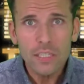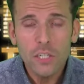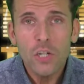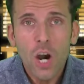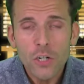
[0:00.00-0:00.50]
the
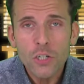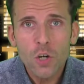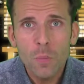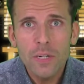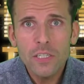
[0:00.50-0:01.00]
daughter is
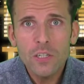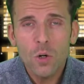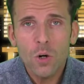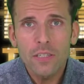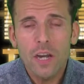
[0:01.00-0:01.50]
opening the
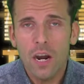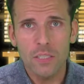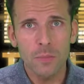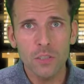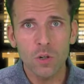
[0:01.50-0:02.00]
door, the
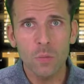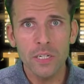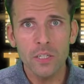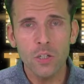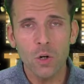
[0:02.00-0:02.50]
husband is
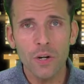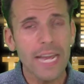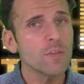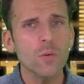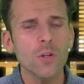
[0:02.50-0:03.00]
opening the door, and
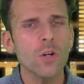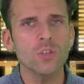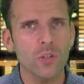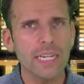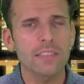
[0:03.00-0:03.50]
everyone
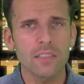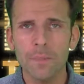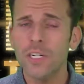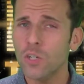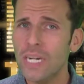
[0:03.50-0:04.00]
knows, okay,
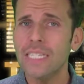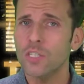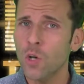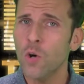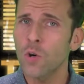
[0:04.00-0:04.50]
something crazy
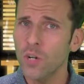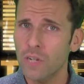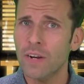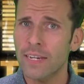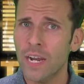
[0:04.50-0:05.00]
is going on
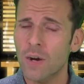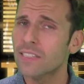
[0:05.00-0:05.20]
here right now.